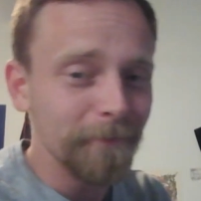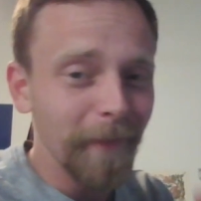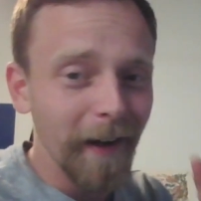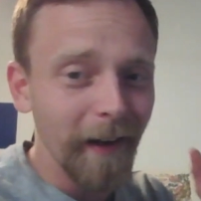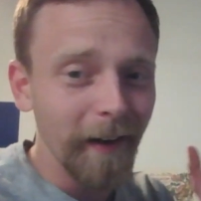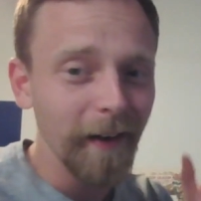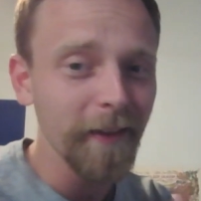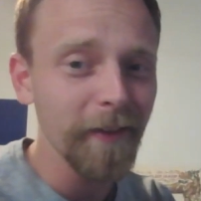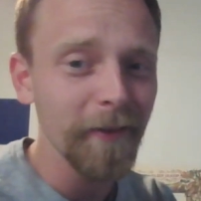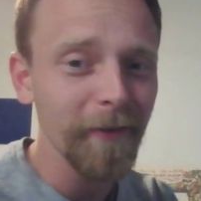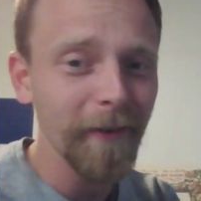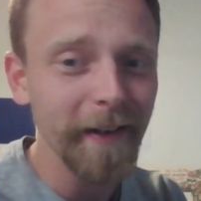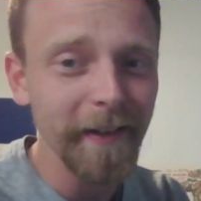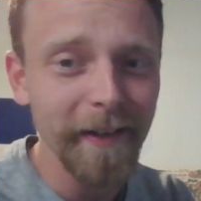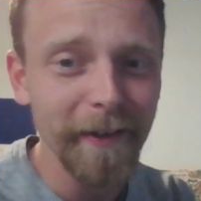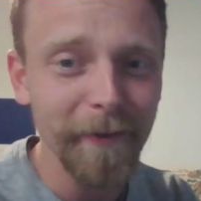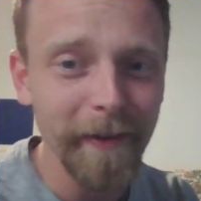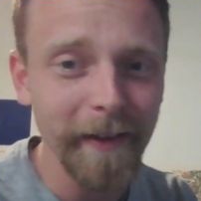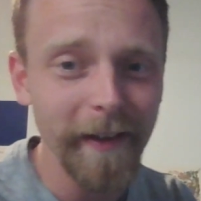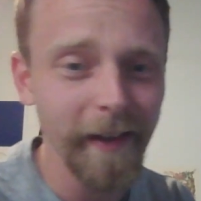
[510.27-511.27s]
Another
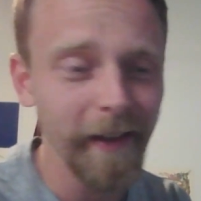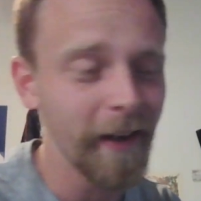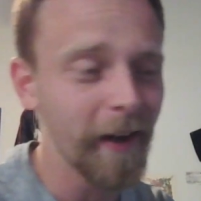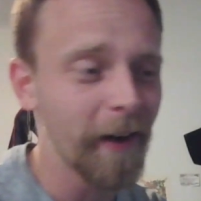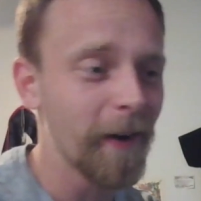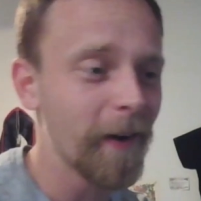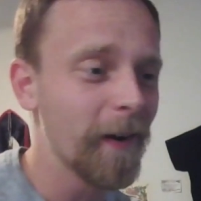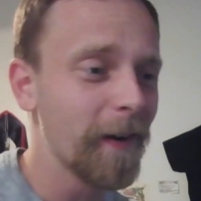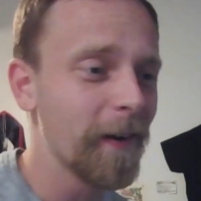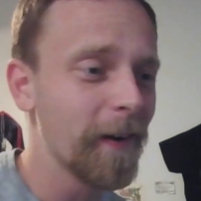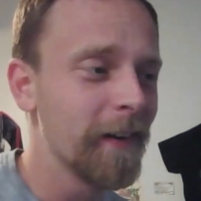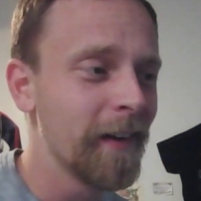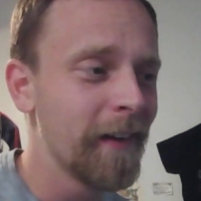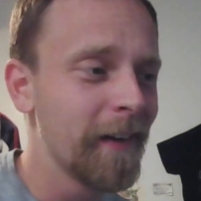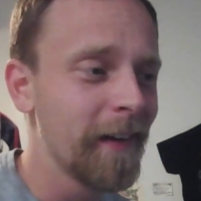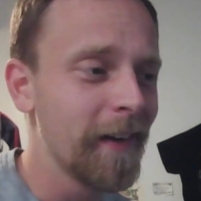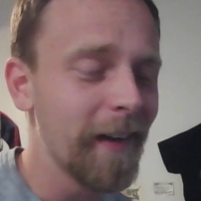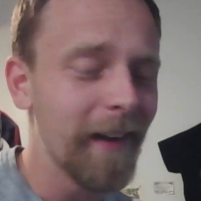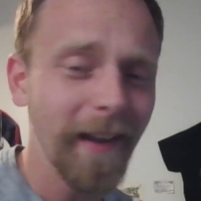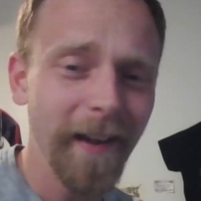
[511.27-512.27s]
idea we get here
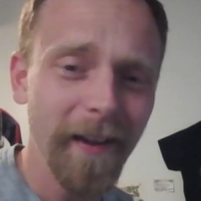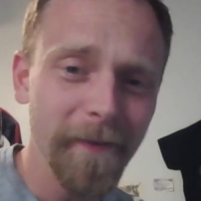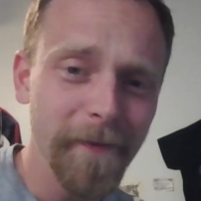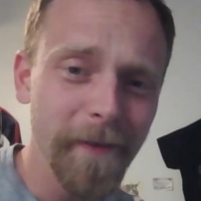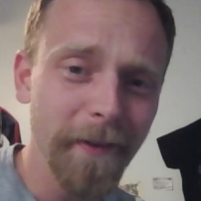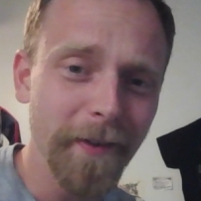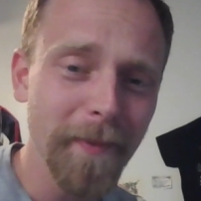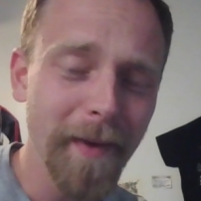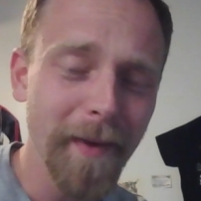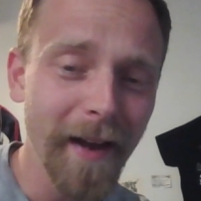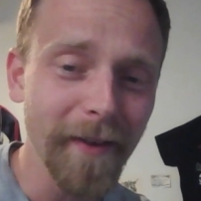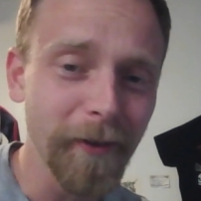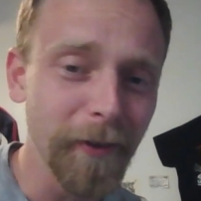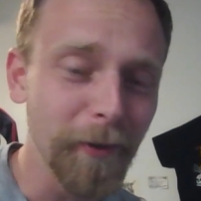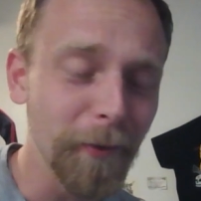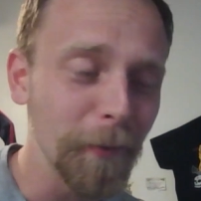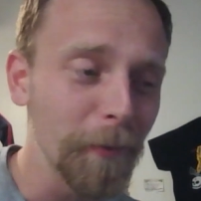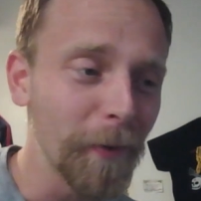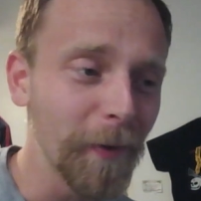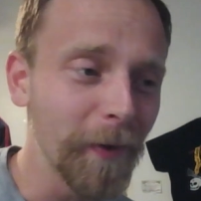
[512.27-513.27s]
in
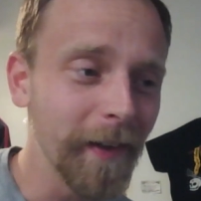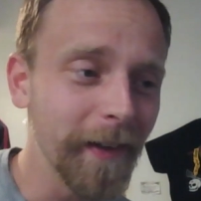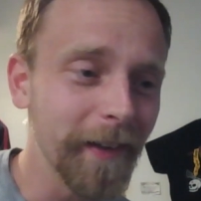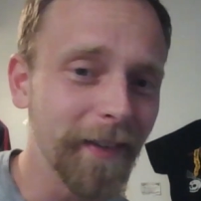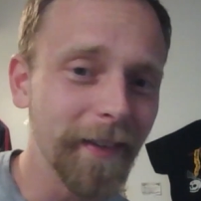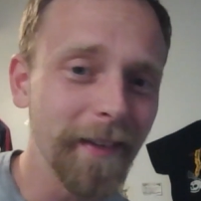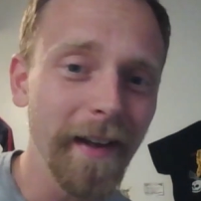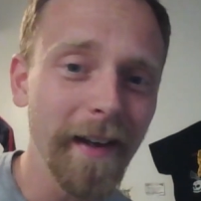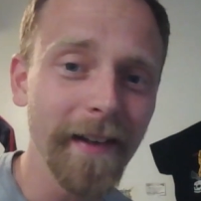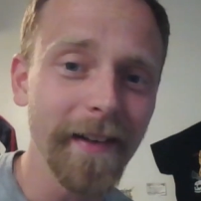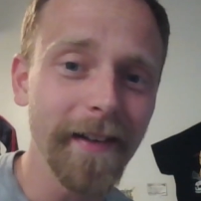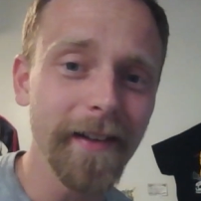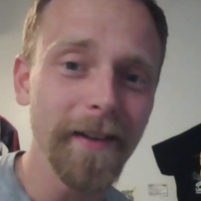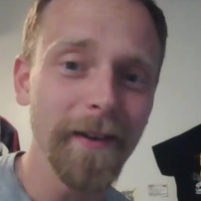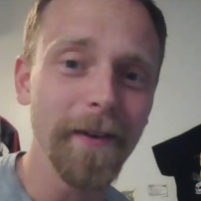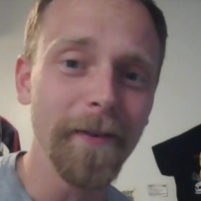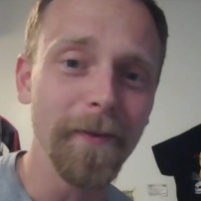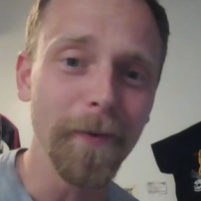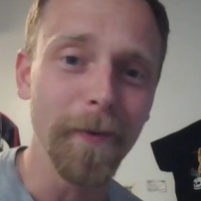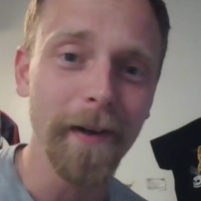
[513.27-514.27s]
Fitzpatrick's War is the idea
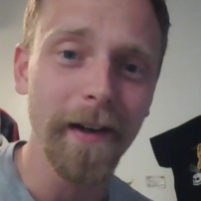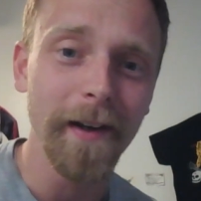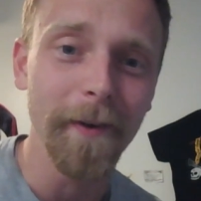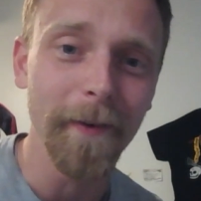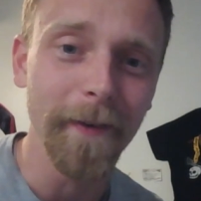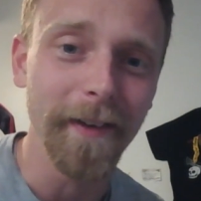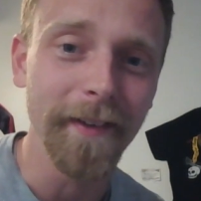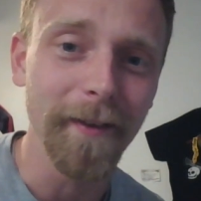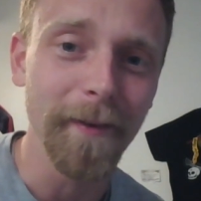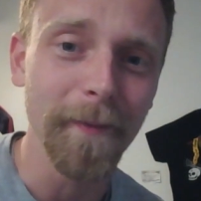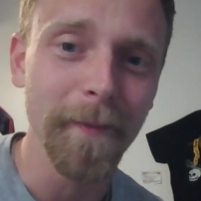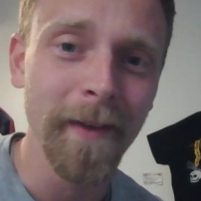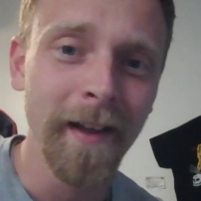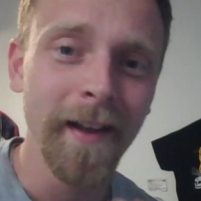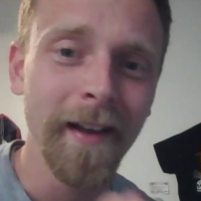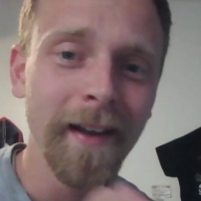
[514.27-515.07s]
of rigorism,